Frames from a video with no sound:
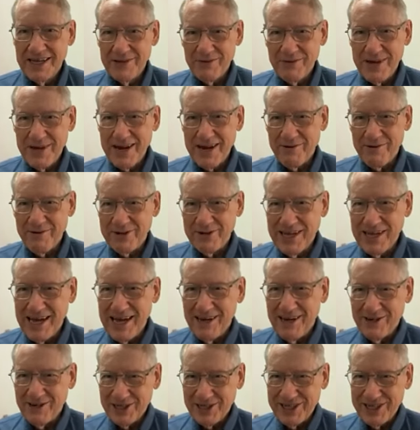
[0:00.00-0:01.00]
that we had around the
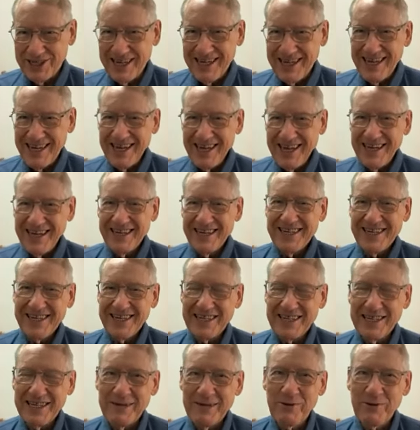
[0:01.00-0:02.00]
house to
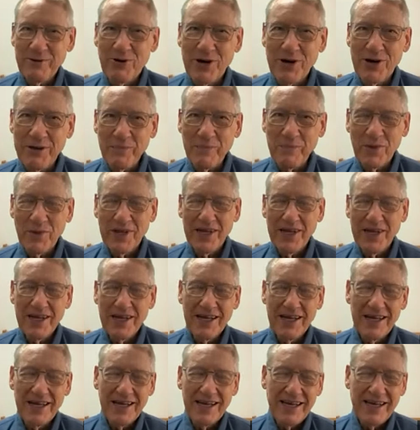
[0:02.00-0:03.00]
get them going.
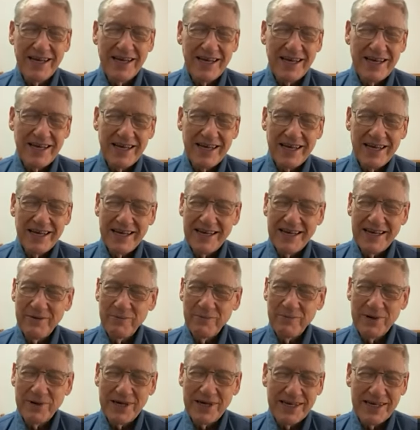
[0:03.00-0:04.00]

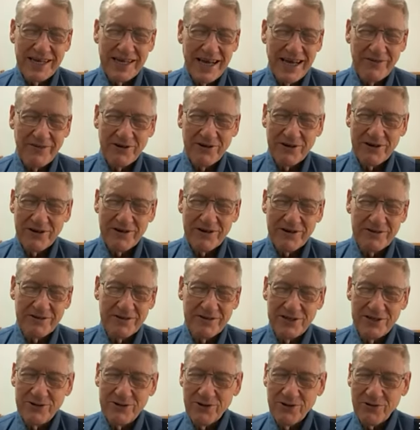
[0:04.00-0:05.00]
But after
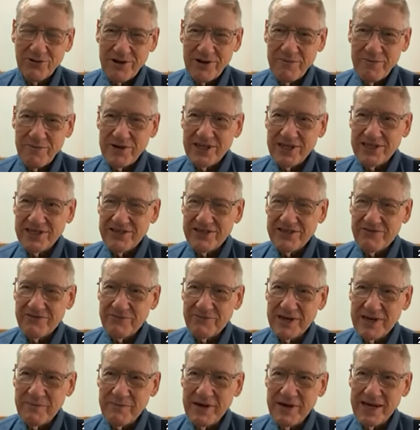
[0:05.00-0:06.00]
two or three months of
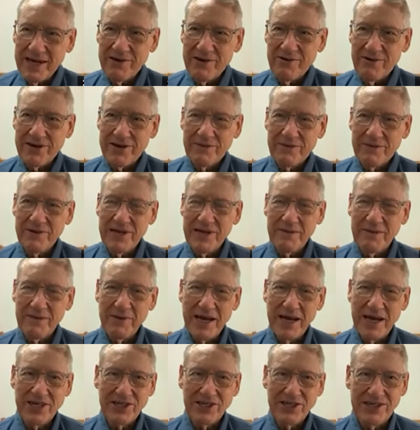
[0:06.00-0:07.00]
my band director being
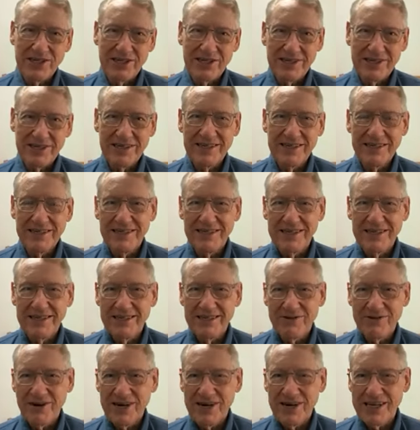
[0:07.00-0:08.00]
patient
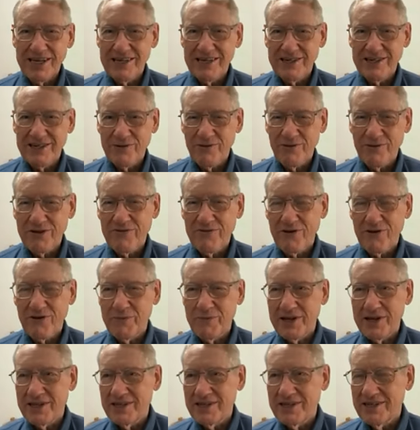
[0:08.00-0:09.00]
and trying to get it to work for
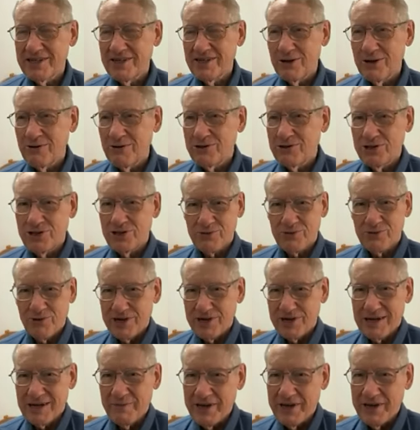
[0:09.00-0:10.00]
me, notes just
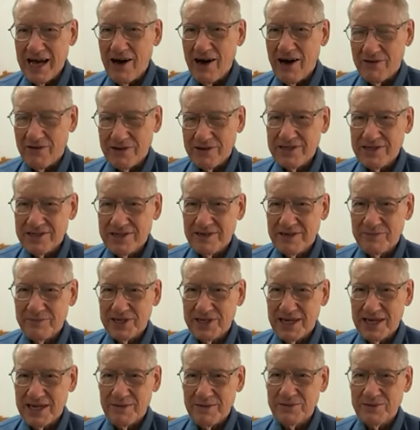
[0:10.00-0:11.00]
weren't coming out
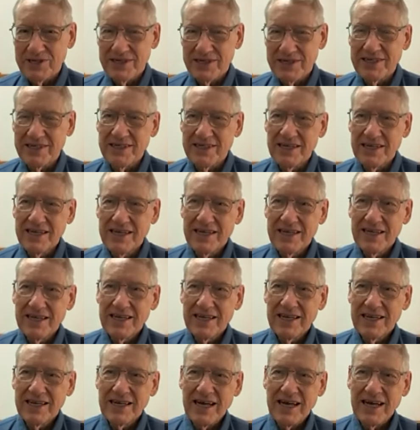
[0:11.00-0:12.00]
sometimes. And
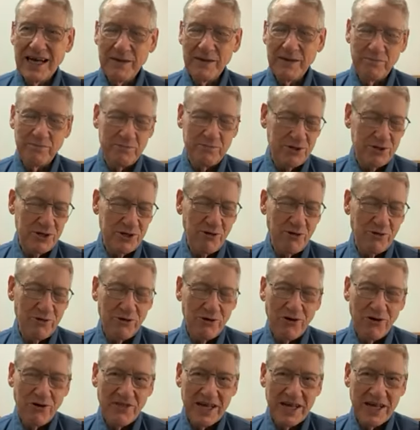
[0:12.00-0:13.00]
I don't
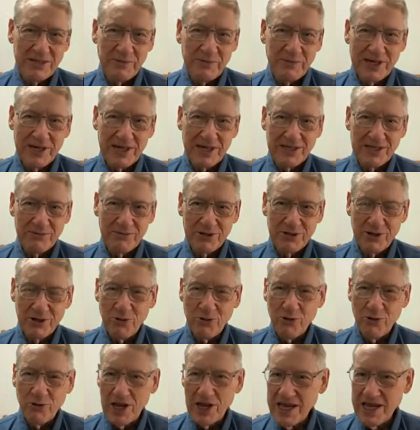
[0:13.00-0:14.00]
know if that's because it was an
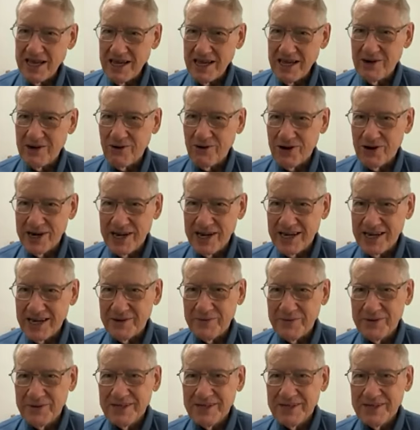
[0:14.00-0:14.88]
old leaky cornet